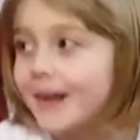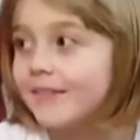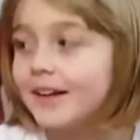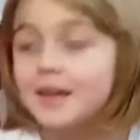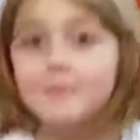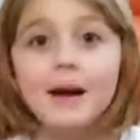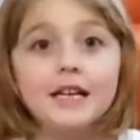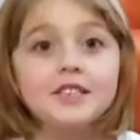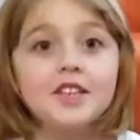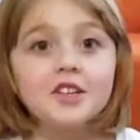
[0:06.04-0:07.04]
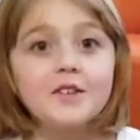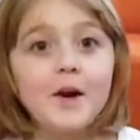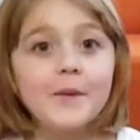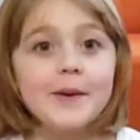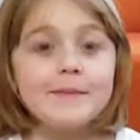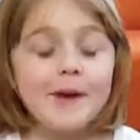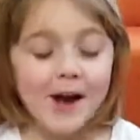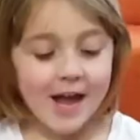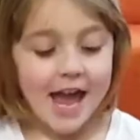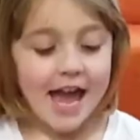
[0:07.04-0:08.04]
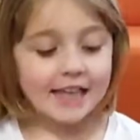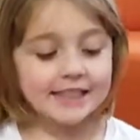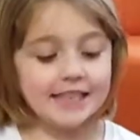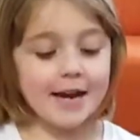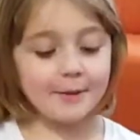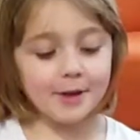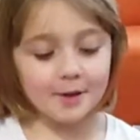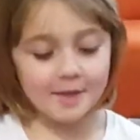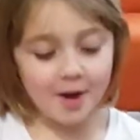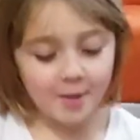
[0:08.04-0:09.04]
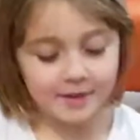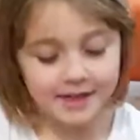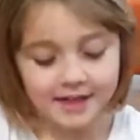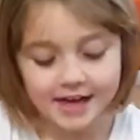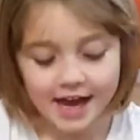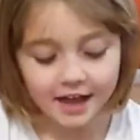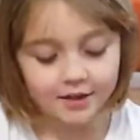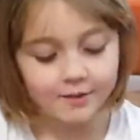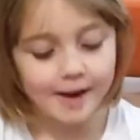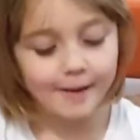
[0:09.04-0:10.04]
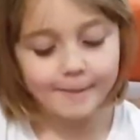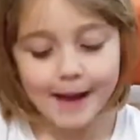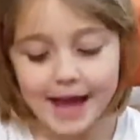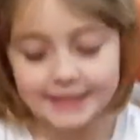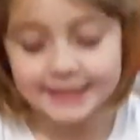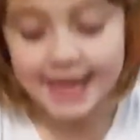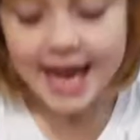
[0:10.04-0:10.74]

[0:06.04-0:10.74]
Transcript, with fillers: Welcome back to Look What We Bought. And today we're going to be opening LOL Pets